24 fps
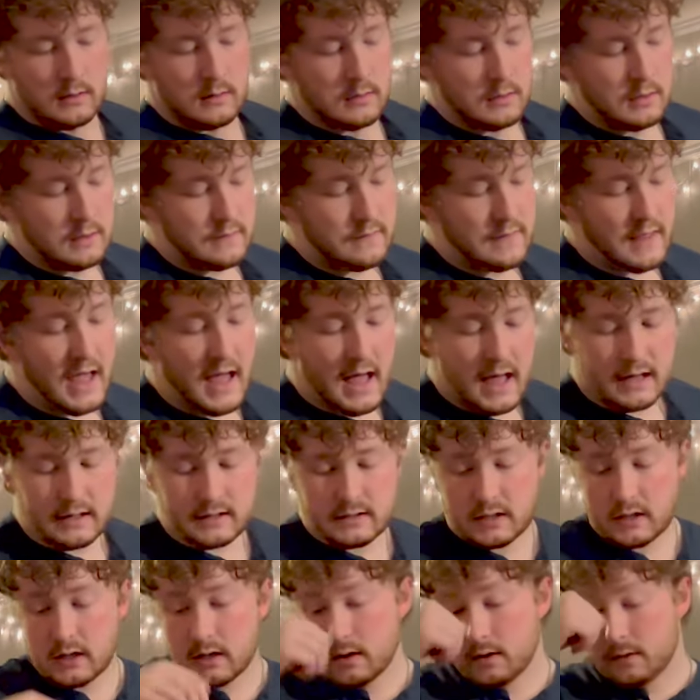And
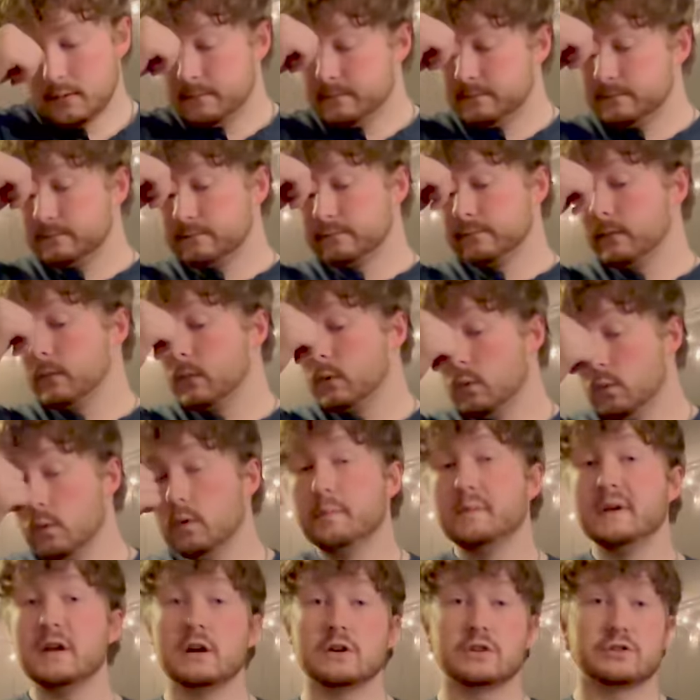that will
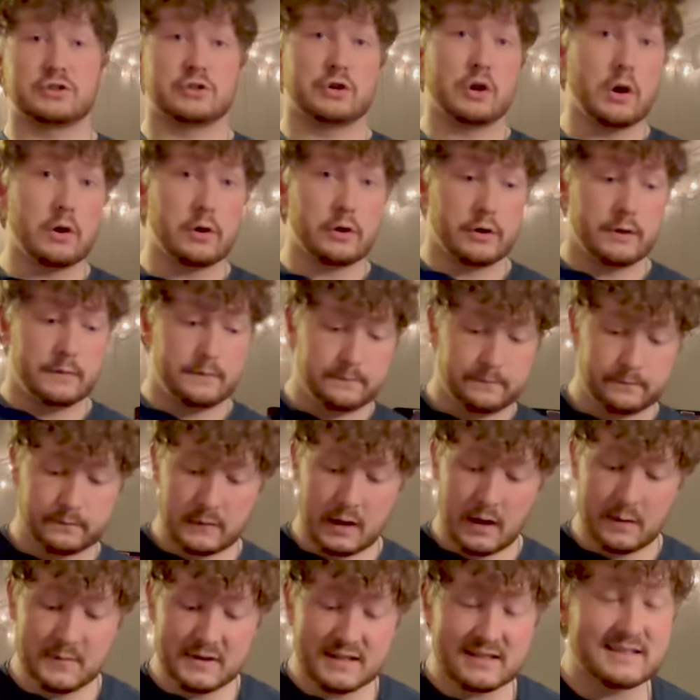be our starter. I'm
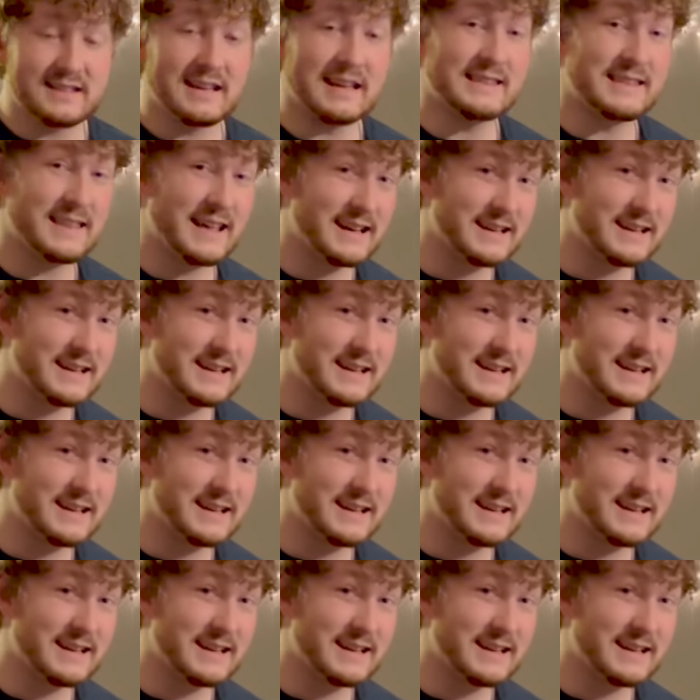gonna set that